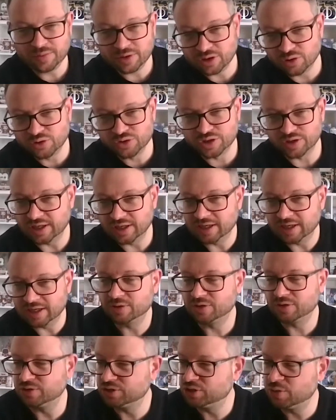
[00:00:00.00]
but you're also here
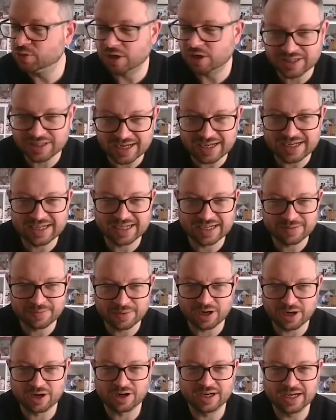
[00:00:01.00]
because you are
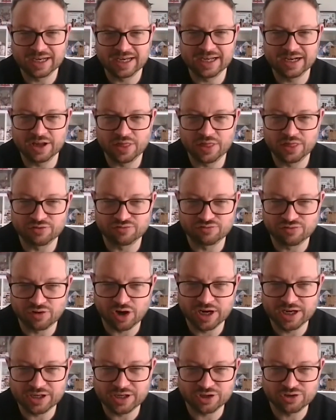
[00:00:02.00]
taking part in the
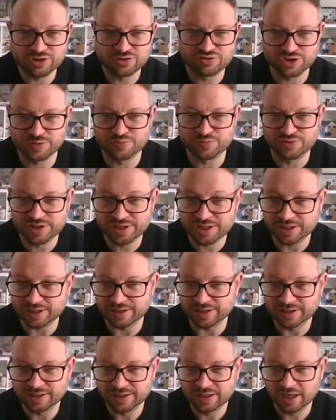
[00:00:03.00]
ride across
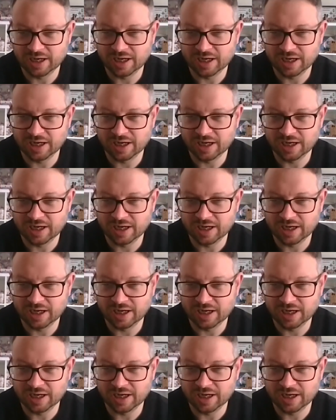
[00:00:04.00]
Britain